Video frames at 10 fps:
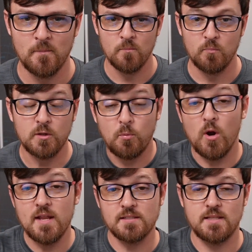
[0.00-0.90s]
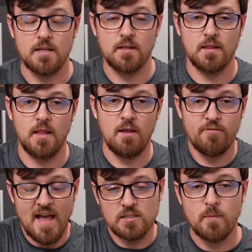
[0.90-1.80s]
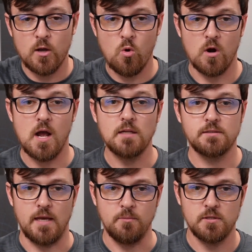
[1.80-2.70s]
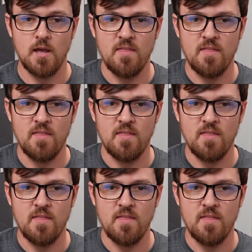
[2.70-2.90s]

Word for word: But the point is that if that's my core concept,